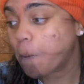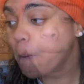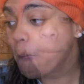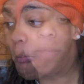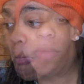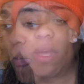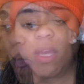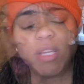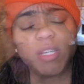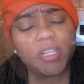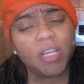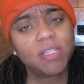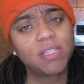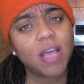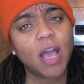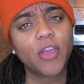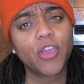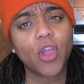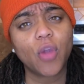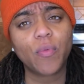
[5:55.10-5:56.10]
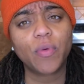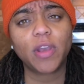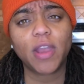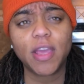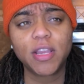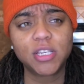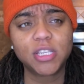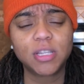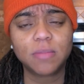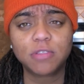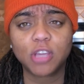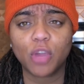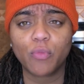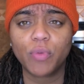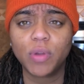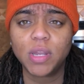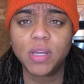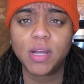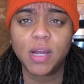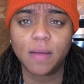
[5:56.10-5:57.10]
And just how your relationships can
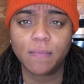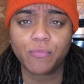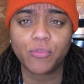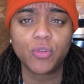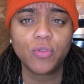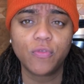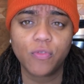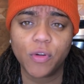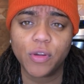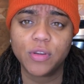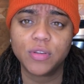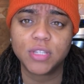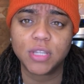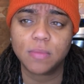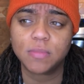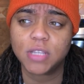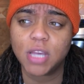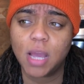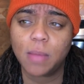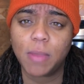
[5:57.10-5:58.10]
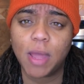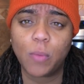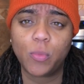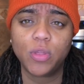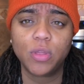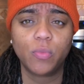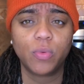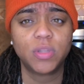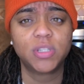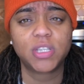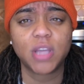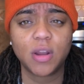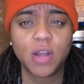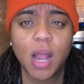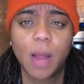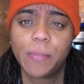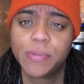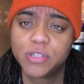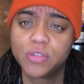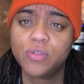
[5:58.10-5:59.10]
really come through for you sometimes. Like when certain
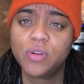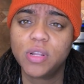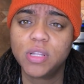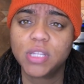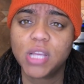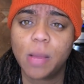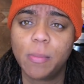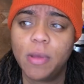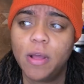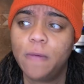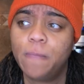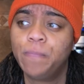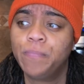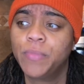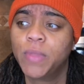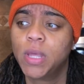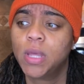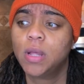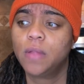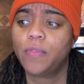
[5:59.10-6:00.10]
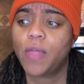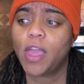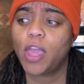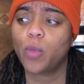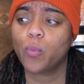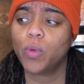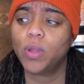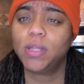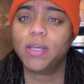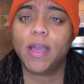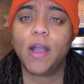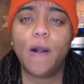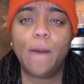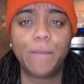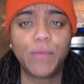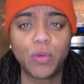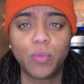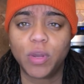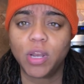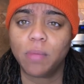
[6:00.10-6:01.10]
opportunities come up, they can really help
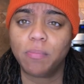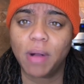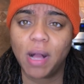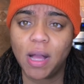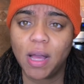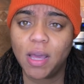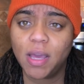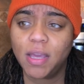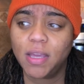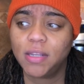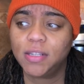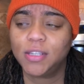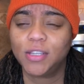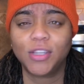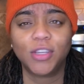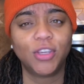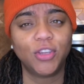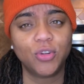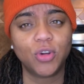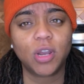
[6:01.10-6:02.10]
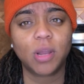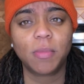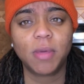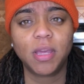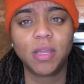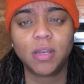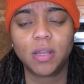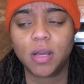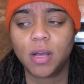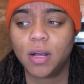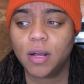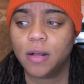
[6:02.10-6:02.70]
you in a bind. You know what I mean?